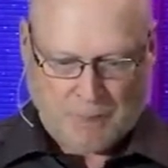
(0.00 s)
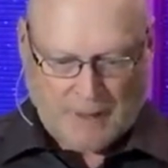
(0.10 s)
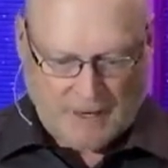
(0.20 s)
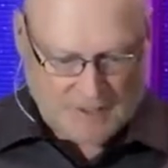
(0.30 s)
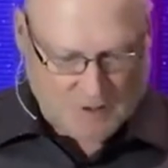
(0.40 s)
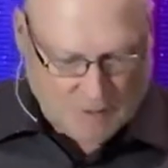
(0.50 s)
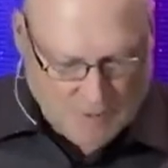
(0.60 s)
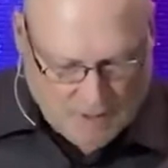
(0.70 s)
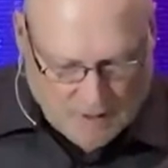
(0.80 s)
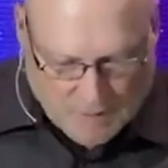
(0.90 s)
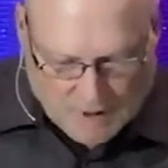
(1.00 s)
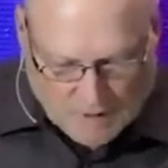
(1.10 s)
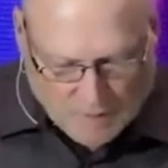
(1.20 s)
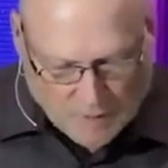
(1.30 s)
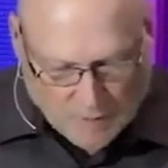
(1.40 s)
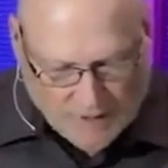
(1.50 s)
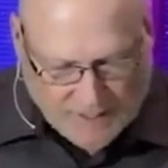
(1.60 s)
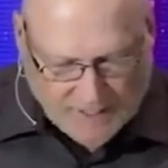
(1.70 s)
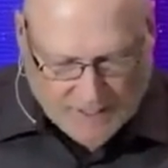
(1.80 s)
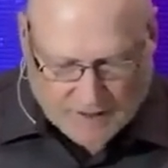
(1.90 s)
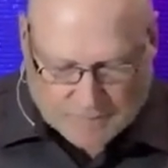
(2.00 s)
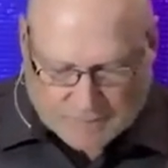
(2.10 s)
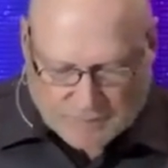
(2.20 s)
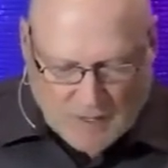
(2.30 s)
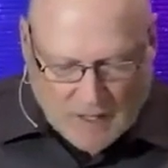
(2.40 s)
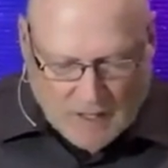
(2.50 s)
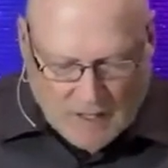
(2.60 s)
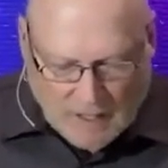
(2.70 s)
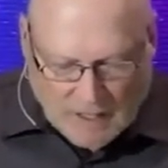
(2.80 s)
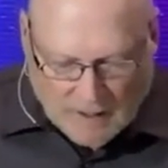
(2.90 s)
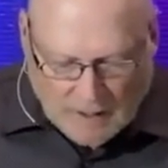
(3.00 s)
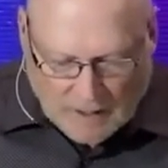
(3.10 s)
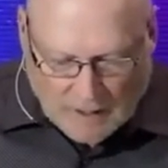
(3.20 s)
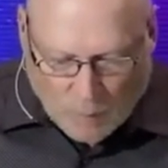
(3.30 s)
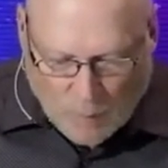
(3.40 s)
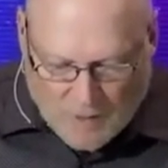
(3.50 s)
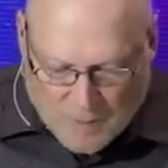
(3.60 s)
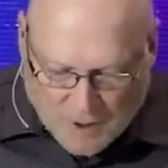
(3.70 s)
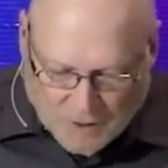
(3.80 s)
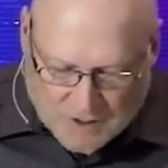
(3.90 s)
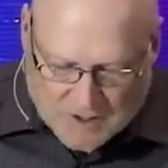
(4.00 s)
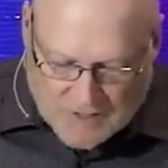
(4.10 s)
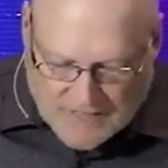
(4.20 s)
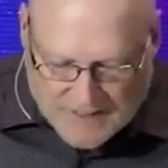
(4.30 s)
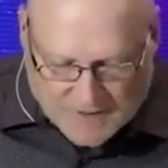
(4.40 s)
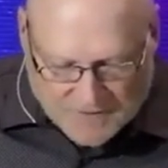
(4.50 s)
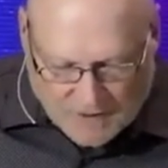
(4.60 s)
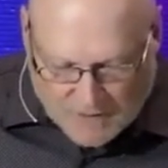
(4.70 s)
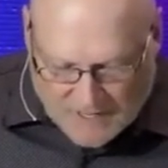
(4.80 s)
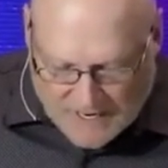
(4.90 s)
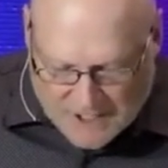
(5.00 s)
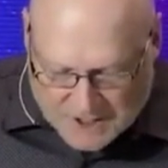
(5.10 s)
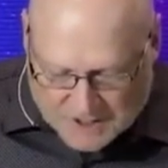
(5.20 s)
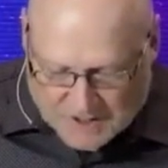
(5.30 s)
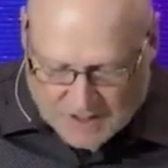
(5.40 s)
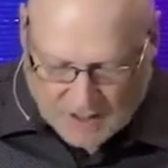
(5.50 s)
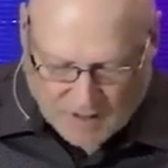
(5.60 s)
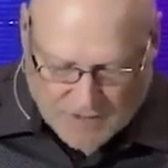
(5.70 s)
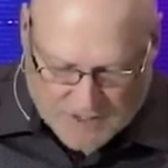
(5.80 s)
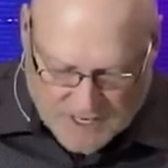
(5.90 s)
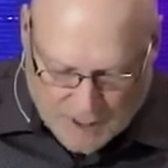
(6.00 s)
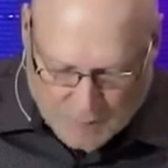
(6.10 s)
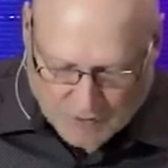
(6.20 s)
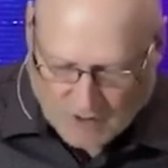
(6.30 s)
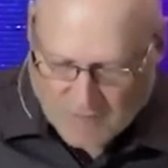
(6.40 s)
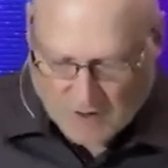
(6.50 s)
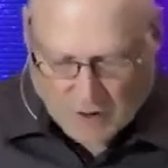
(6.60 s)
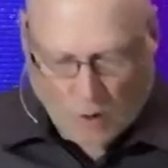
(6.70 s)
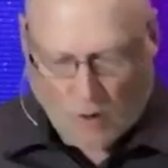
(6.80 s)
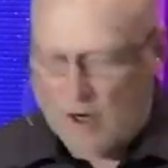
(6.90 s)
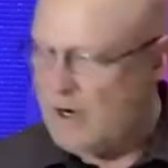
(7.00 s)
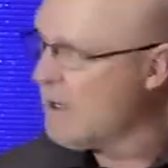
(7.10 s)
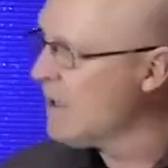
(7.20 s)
Okay, so let me, let me, let me read again when the builders laid the foundation of the temple of the Lord,